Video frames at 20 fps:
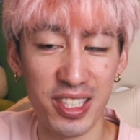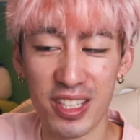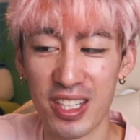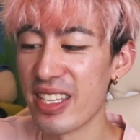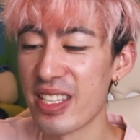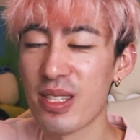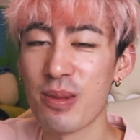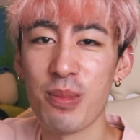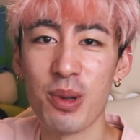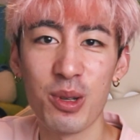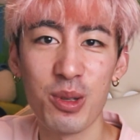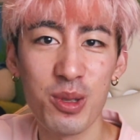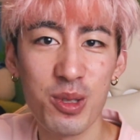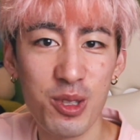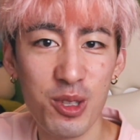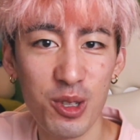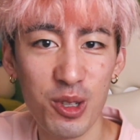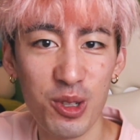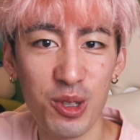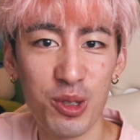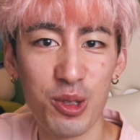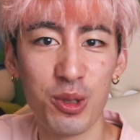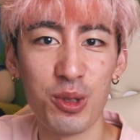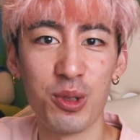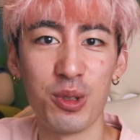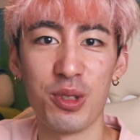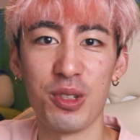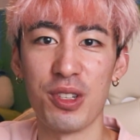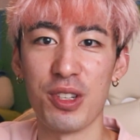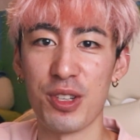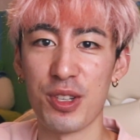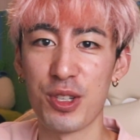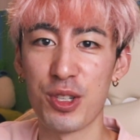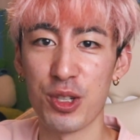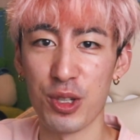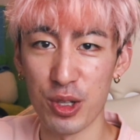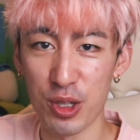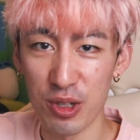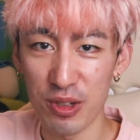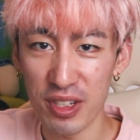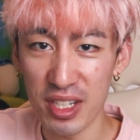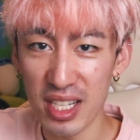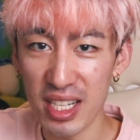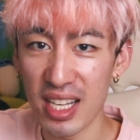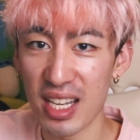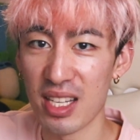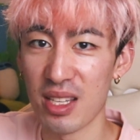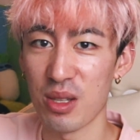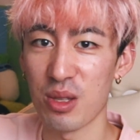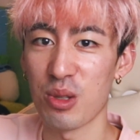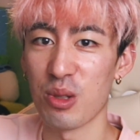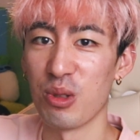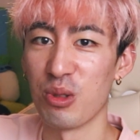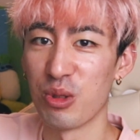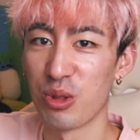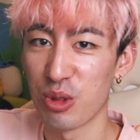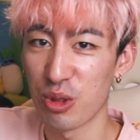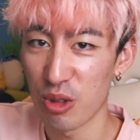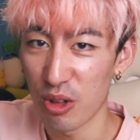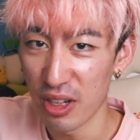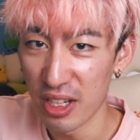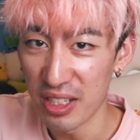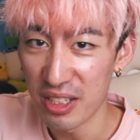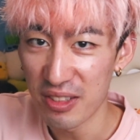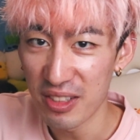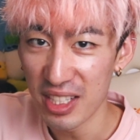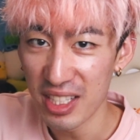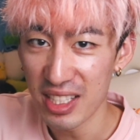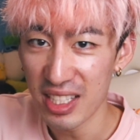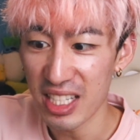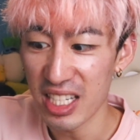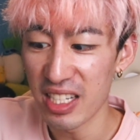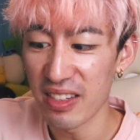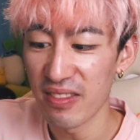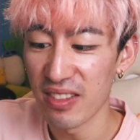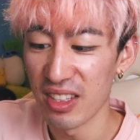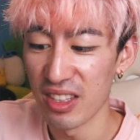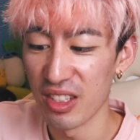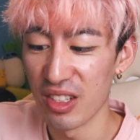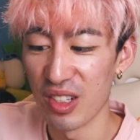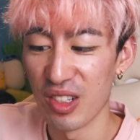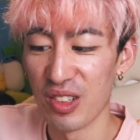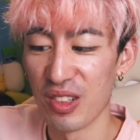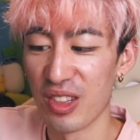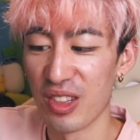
It smells so sugary and so fragrant, even though